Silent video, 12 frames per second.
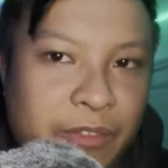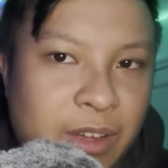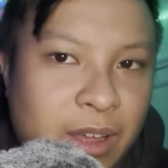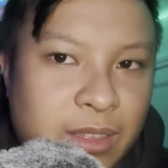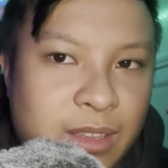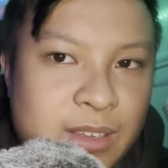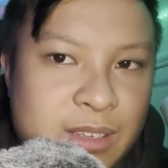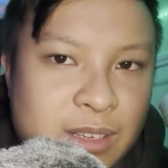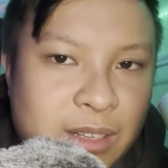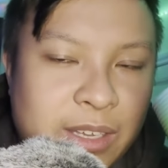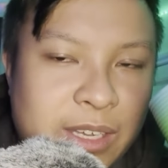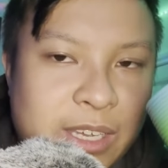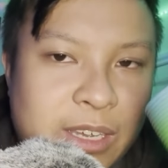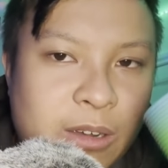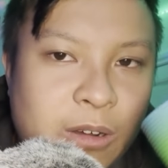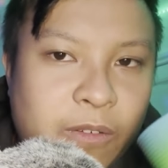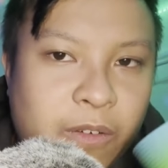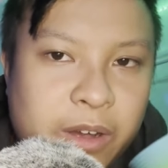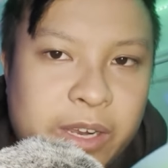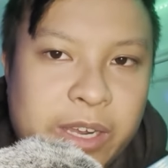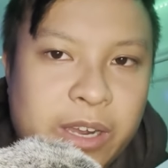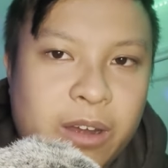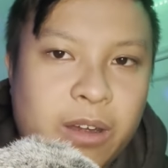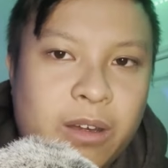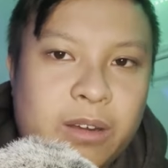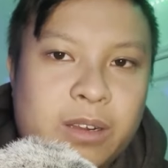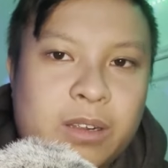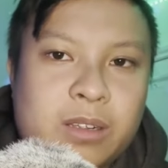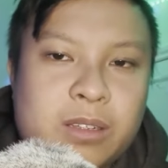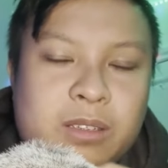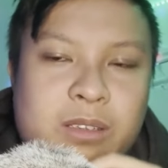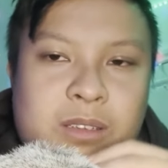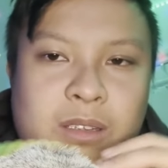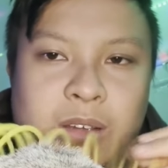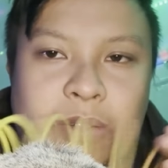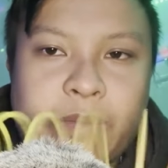got this slinky over here, so